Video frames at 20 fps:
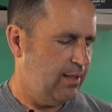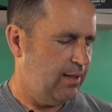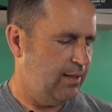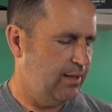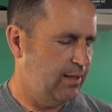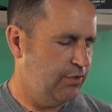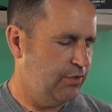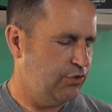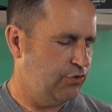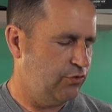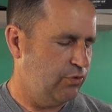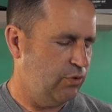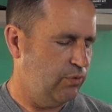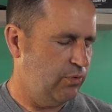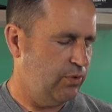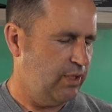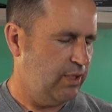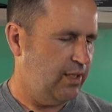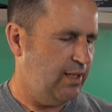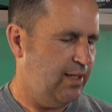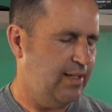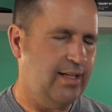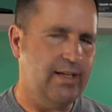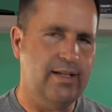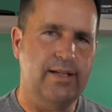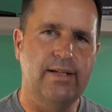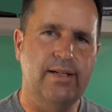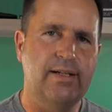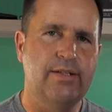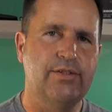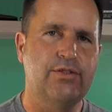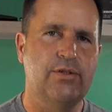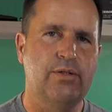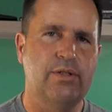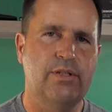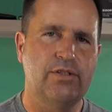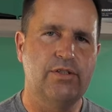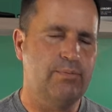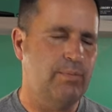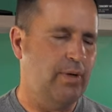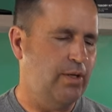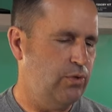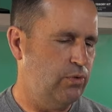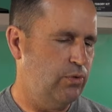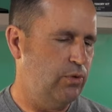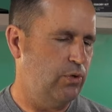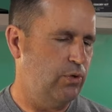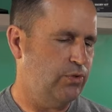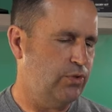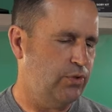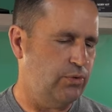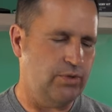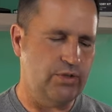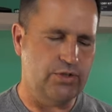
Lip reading: This drone, again, is my new go-to.